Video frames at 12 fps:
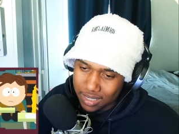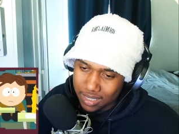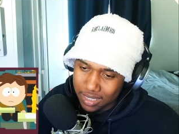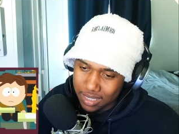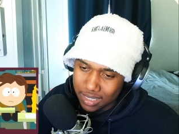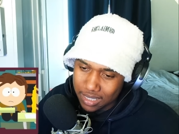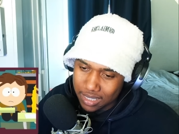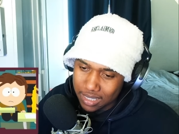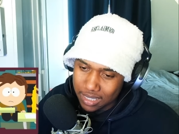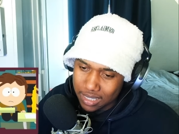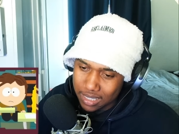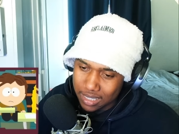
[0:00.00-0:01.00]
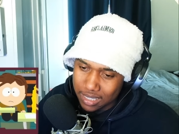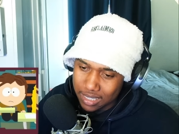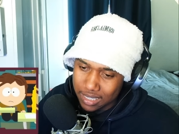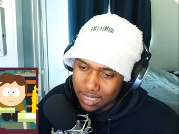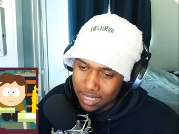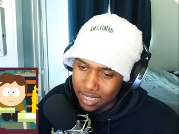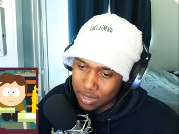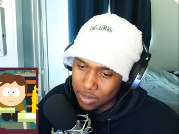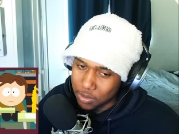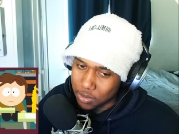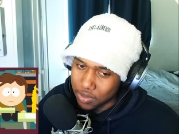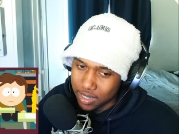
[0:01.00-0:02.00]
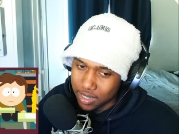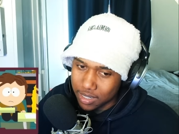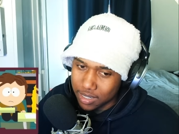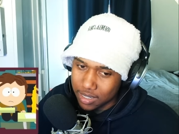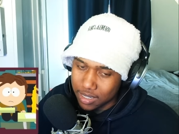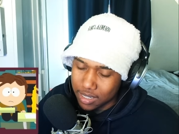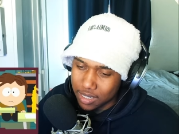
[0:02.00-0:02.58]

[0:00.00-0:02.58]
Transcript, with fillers: You unbelievable bastard. No, right. You beat me,